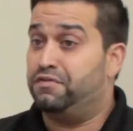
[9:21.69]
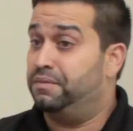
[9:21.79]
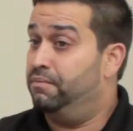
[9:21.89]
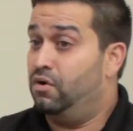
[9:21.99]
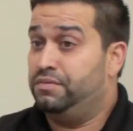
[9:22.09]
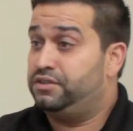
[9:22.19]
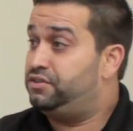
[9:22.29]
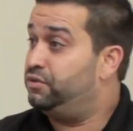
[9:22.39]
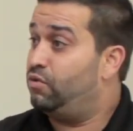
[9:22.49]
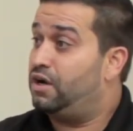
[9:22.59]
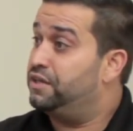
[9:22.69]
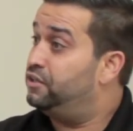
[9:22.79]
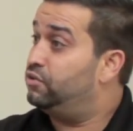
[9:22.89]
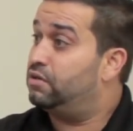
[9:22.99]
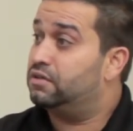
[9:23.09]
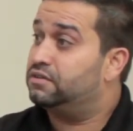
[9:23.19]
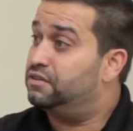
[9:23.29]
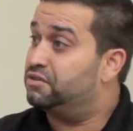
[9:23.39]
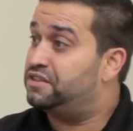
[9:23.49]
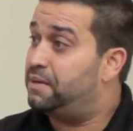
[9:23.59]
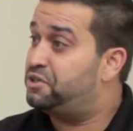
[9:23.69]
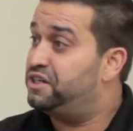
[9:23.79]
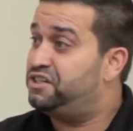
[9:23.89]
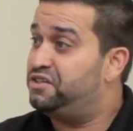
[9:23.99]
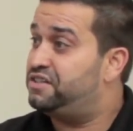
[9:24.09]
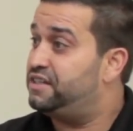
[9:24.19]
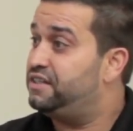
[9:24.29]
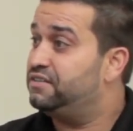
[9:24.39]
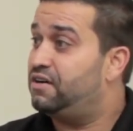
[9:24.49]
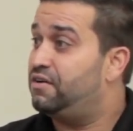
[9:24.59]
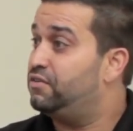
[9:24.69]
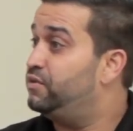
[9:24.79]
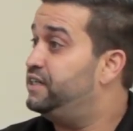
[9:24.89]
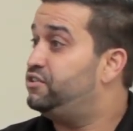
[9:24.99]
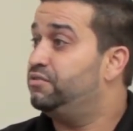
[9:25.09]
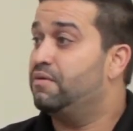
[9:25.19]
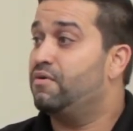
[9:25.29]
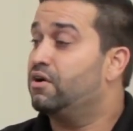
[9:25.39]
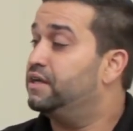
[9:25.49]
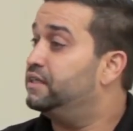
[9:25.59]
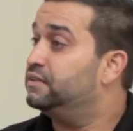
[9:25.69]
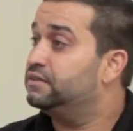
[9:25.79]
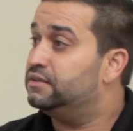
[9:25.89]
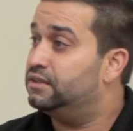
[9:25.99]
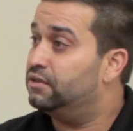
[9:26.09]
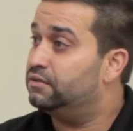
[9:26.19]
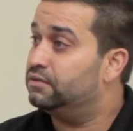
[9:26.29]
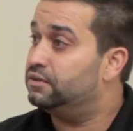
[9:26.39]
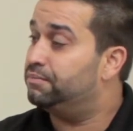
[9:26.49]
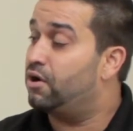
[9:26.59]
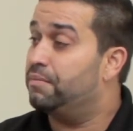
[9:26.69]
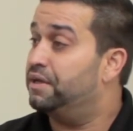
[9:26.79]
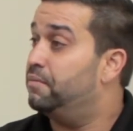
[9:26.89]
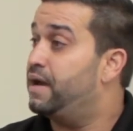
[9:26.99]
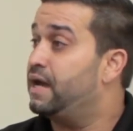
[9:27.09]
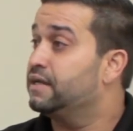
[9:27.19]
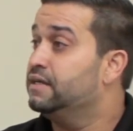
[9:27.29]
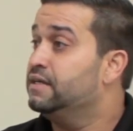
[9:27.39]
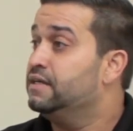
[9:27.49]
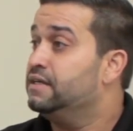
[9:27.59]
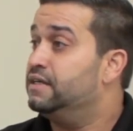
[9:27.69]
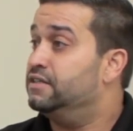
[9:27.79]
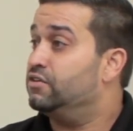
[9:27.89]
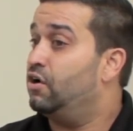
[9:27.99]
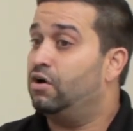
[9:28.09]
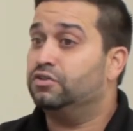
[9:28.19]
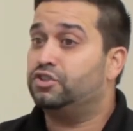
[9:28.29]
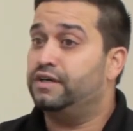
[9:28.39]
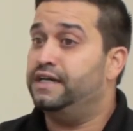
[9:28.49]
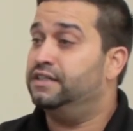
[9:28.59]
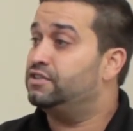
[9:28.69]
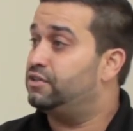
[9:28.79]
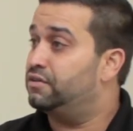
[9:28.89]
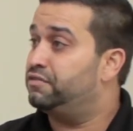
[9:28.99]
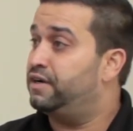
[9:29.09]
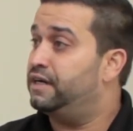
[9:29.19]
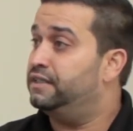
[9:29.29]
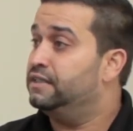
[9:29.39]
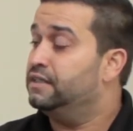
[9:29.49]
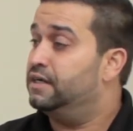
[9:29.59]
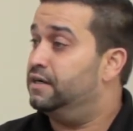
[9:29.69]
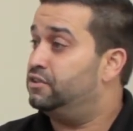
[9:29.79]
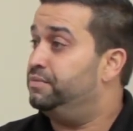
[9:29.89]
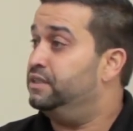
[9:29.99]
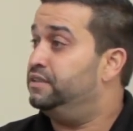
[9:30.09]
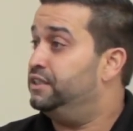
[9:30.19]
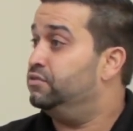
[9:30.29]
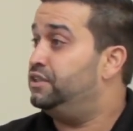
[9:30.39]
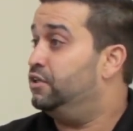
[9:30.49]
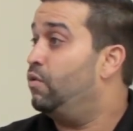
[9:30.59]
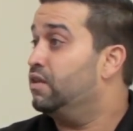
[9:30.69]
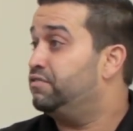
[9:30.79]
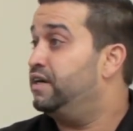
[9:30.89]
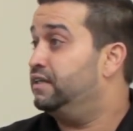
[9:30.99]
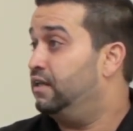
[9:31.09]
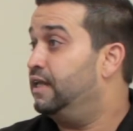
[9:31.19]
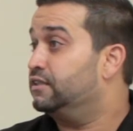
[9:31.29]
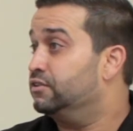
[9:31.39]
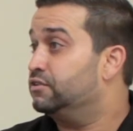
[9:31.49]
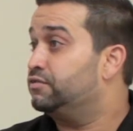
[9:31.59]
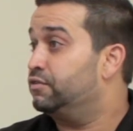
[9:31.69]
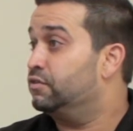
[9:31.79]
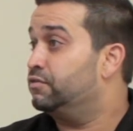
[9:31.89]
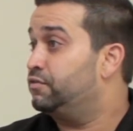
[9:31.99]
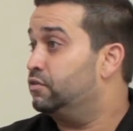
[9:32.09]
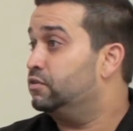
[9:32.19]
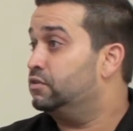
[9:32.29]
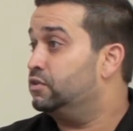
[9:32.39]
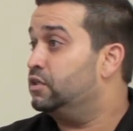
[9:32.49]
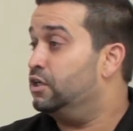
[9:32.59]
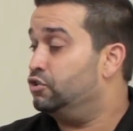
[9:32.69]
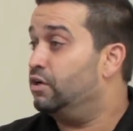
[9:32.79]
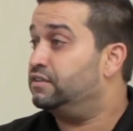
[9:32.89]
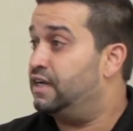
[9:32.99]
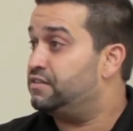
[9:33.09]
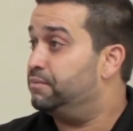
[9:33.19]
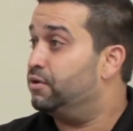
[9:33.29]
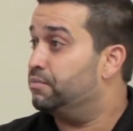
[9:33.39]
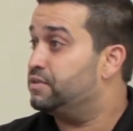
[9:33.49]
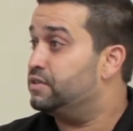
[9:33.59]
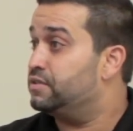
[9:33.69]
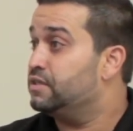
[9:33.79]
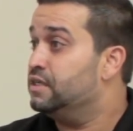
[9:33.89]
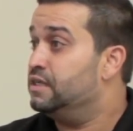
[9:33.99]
From the moment you walk in the door, the receptionist you see, all the way to our marketing, department in the back, is all trained and certified to be DOT qualified collectors for drug testing purposes.